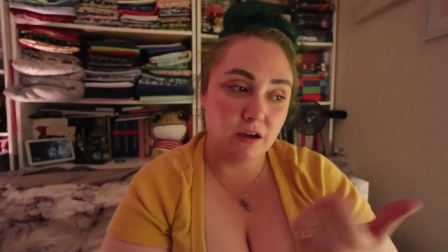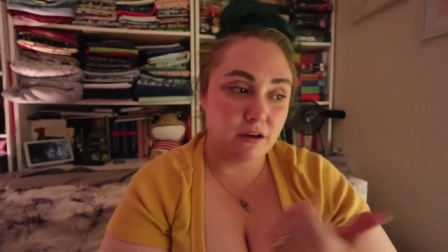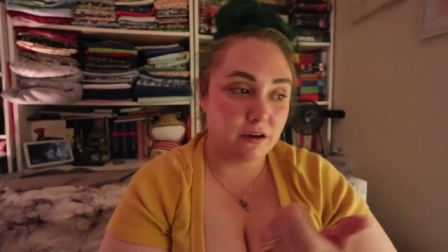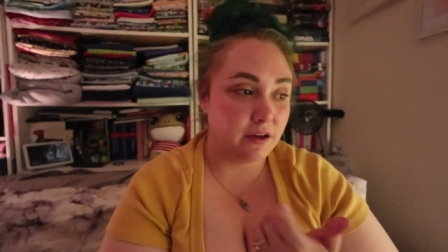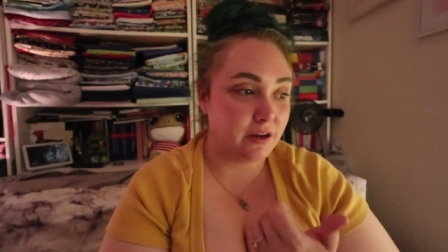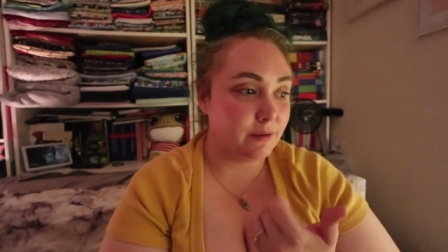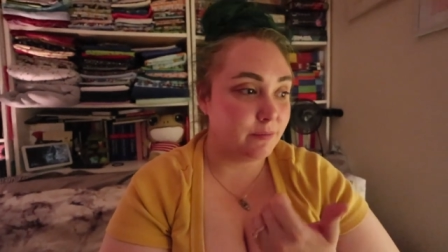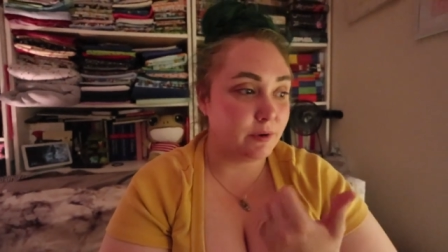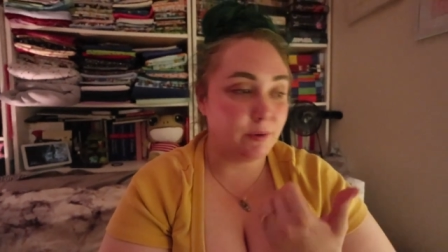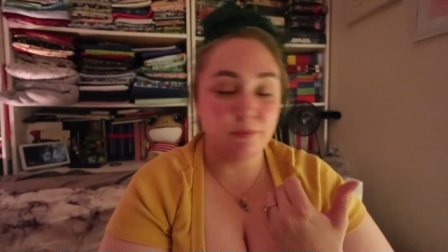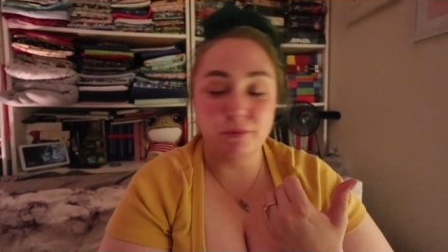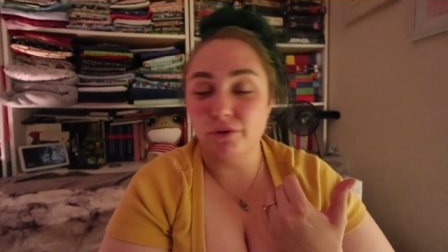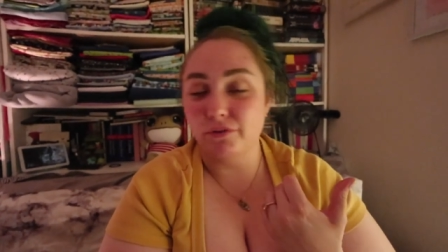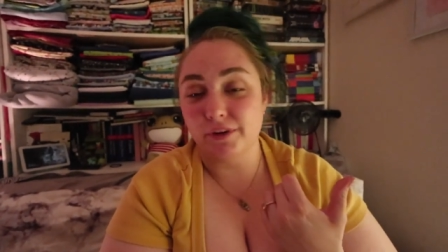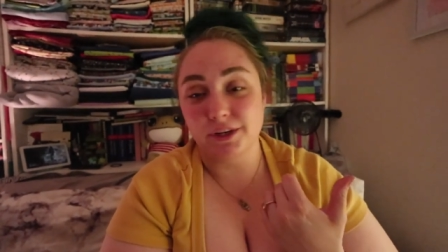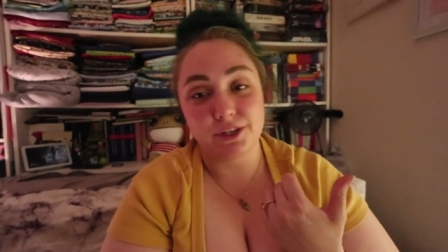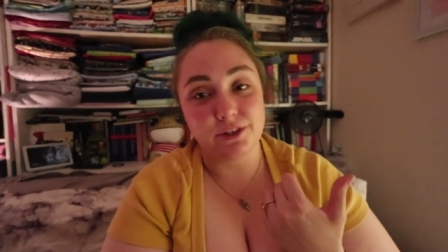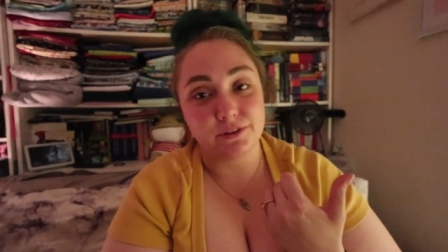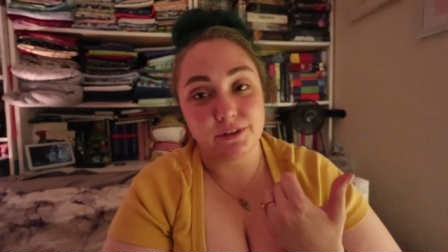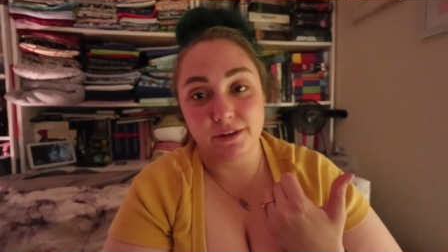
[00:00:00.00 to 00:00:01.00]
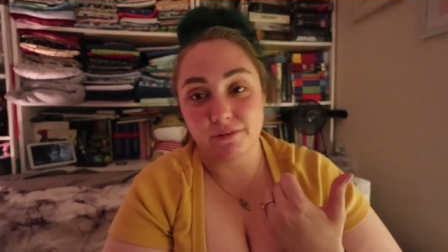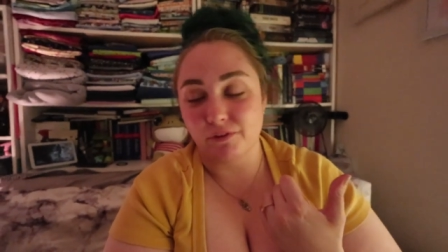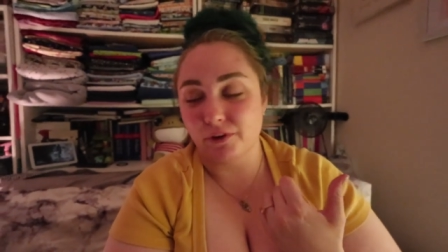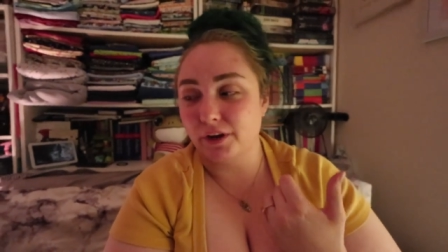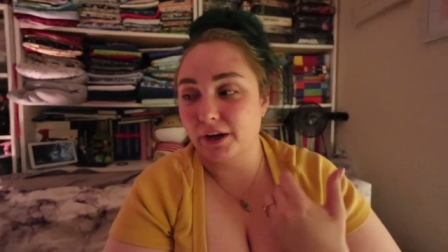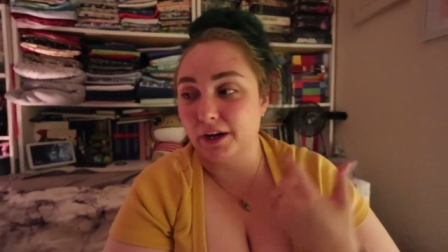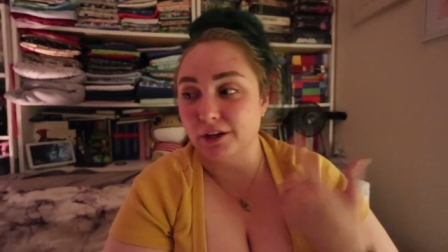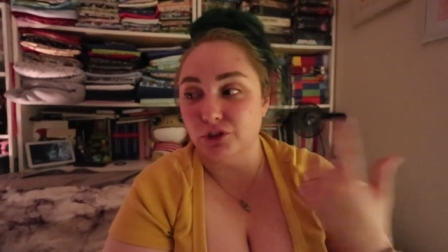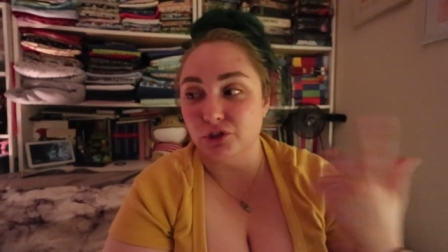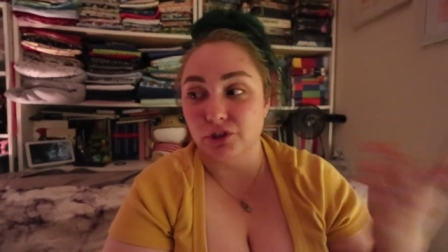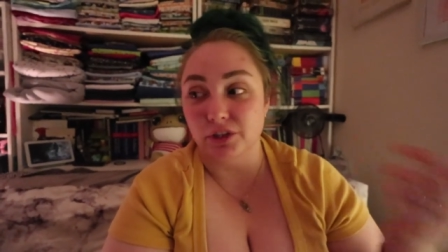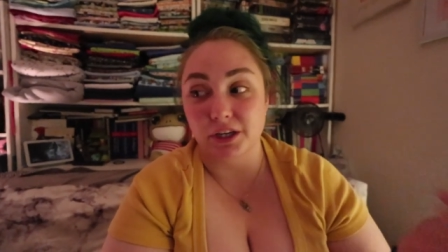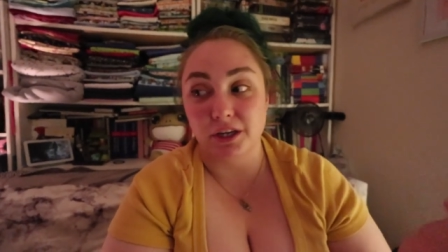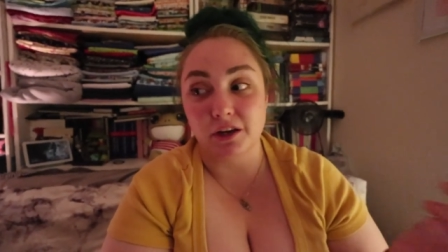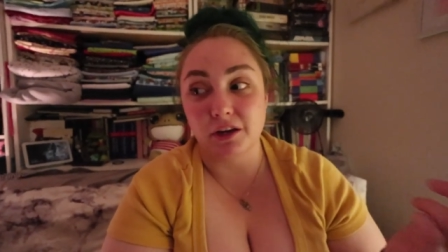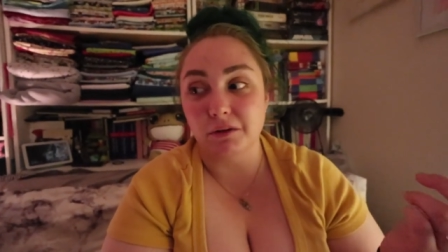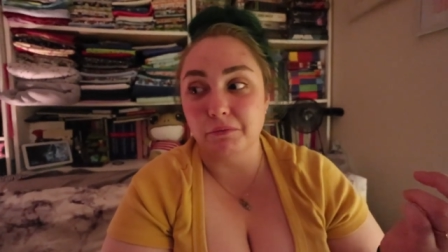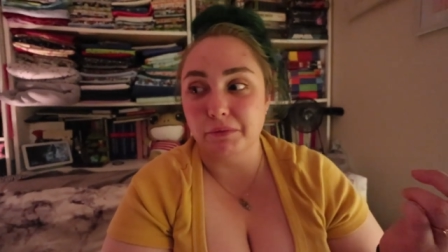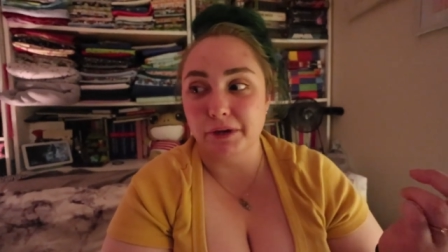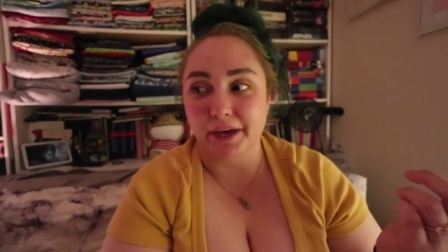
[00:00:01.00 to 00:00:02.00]
Gonna be moving to a different country.
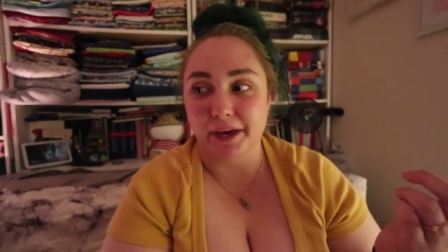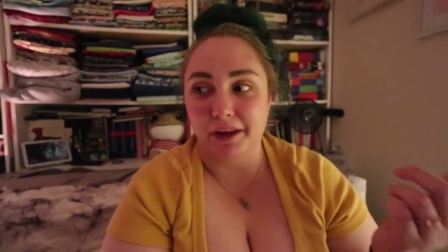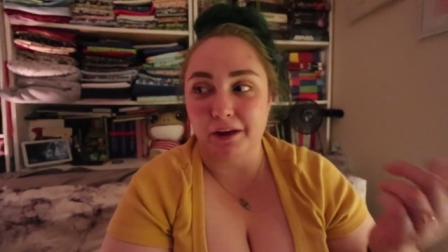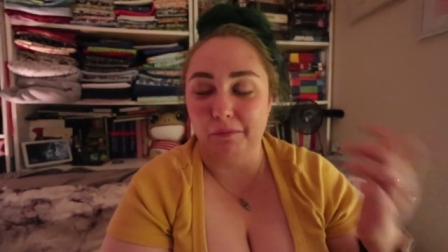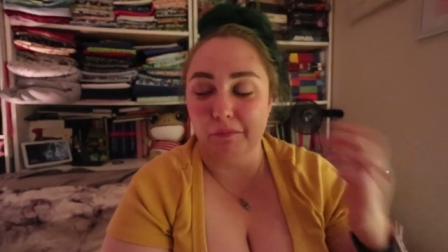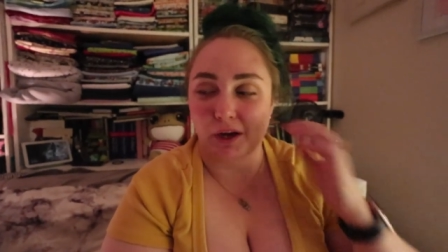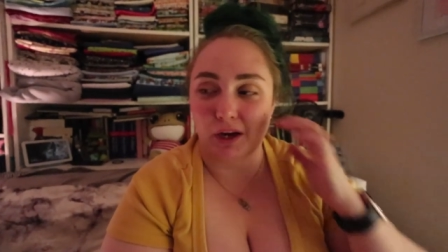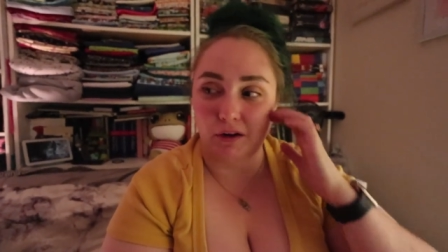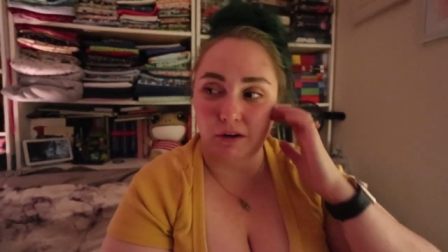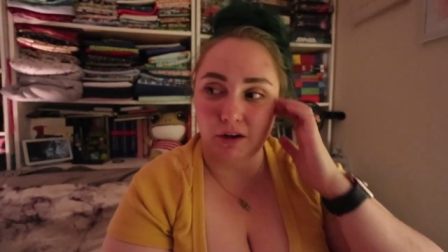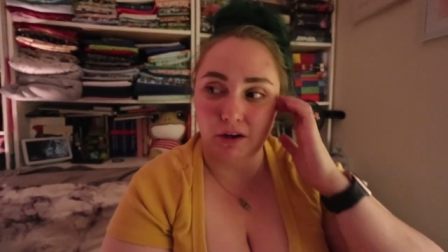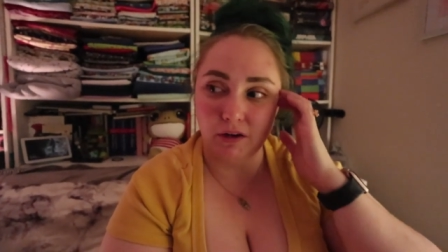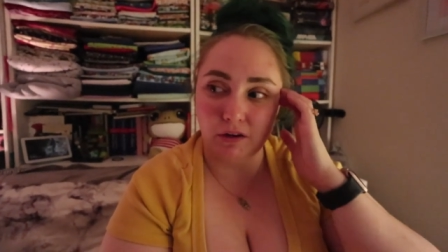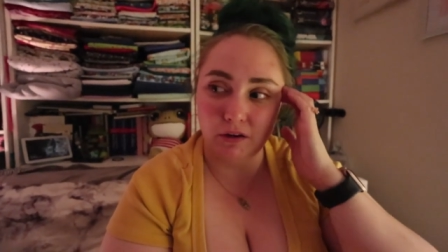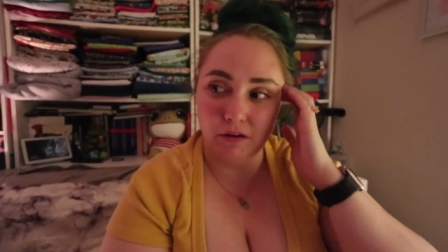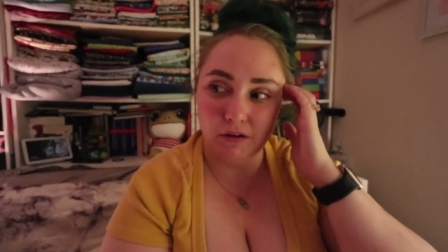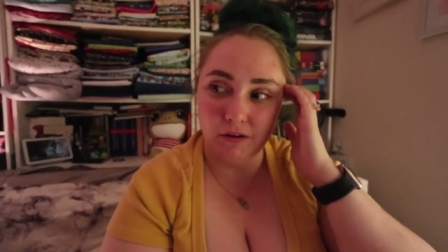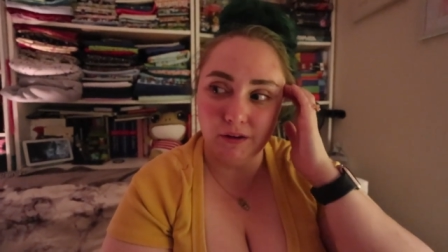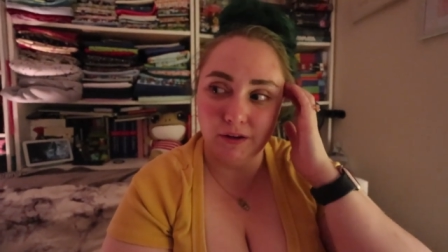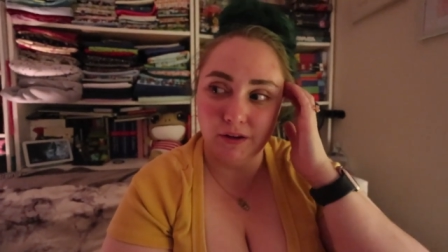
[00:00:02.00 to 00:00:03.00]
Gonna be getting married.